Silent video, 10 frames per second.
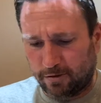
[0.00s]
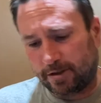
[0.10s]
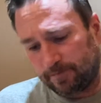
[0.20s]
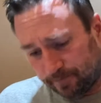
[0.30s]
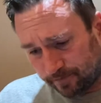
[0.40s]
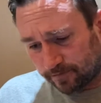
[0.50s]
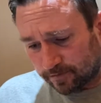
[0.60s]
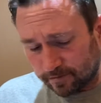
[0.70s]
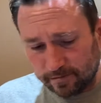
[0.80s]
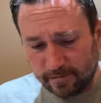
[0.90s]
It's
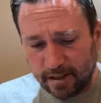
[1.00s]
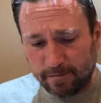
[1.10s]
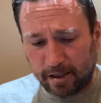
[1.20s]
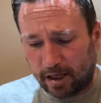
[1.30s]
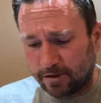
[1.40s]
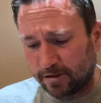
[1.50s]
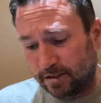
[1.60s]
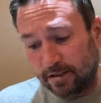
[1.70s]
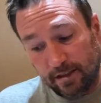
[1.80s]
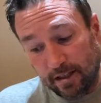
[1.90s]
about
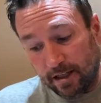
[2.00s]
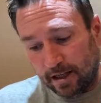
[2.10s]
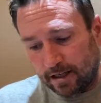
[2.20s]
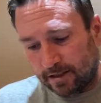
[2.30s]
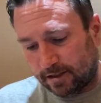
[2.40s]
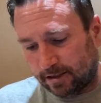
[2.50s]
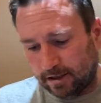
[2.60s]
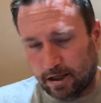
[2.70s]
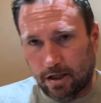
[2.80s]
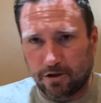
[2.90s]

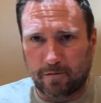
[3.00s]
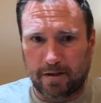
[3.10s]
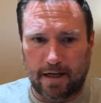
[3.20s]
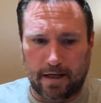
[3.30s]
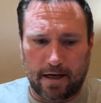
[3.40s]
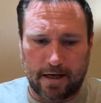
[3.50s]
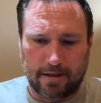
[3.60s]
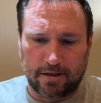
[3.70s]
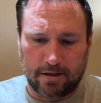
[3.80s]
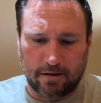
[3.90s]
$160, but they had a
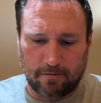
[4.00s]
nice